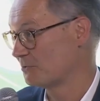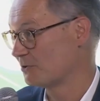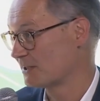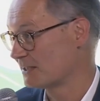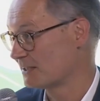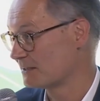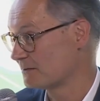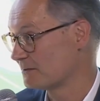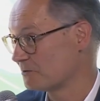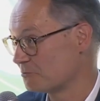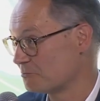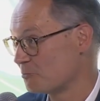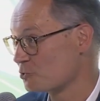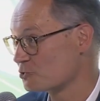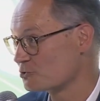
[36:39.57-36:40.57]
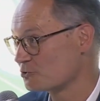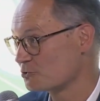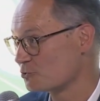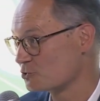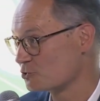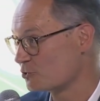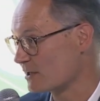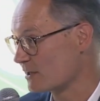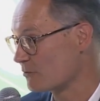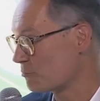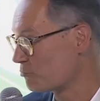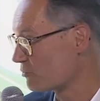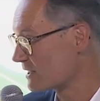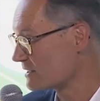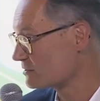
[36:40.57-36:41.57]
okay, most, you know, sold at the
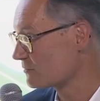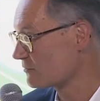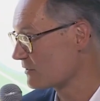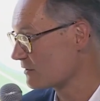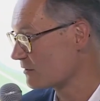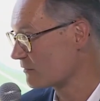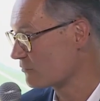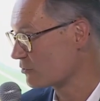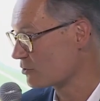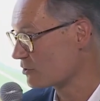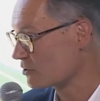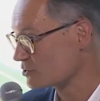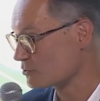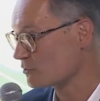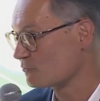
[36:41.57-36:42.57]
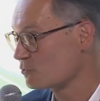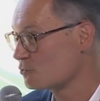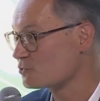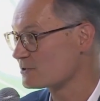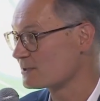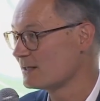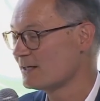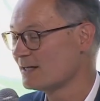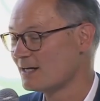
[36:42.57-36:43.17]
price of the cost of goods.